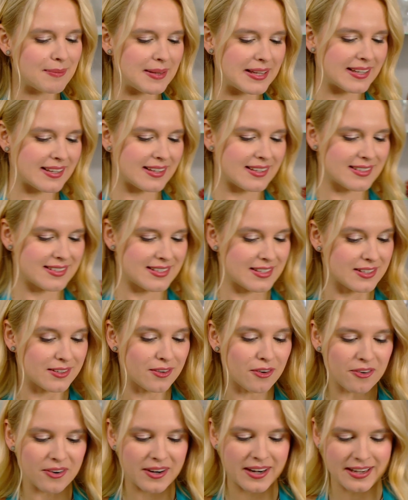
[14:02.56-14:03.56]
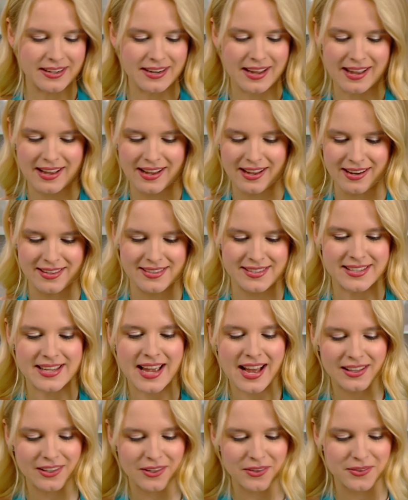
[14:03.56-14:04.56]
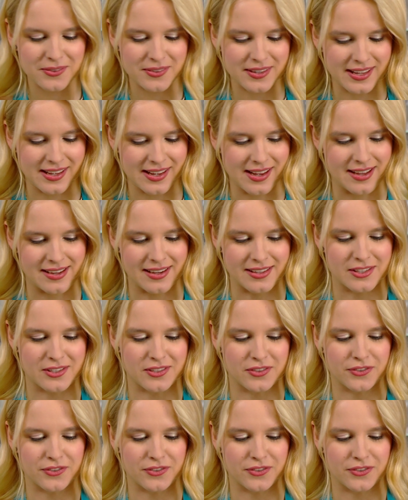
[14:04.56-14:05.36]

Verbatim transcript: because it's corn and it's yellow and it's